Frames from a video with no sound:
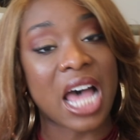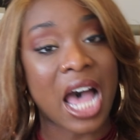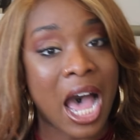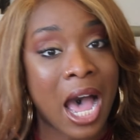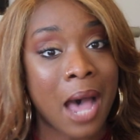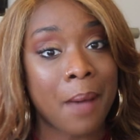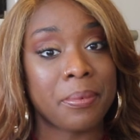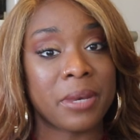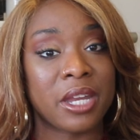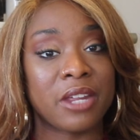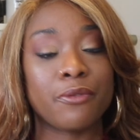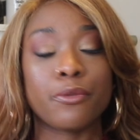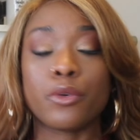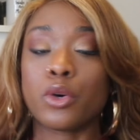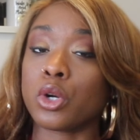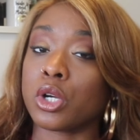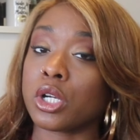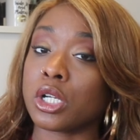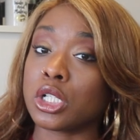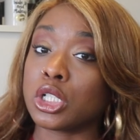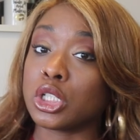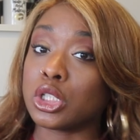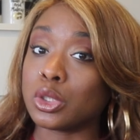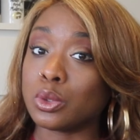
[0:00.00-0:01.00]
opting
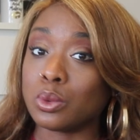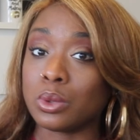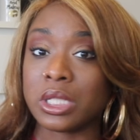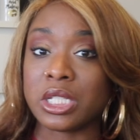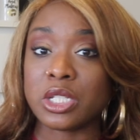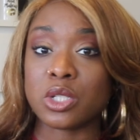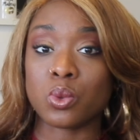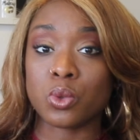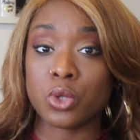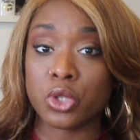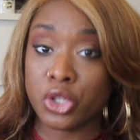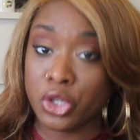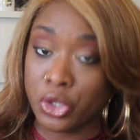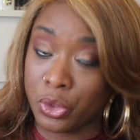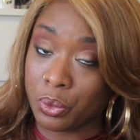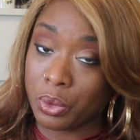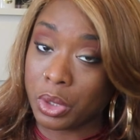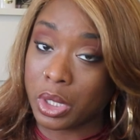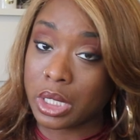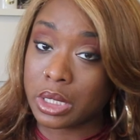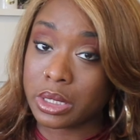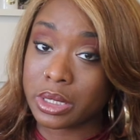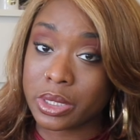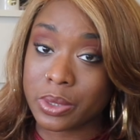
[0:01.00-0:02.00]
for a glueless
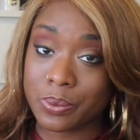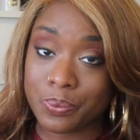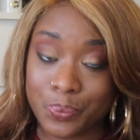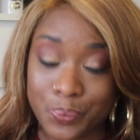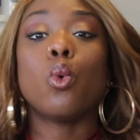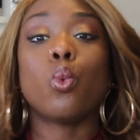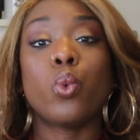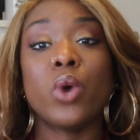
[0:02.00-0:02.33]
unit.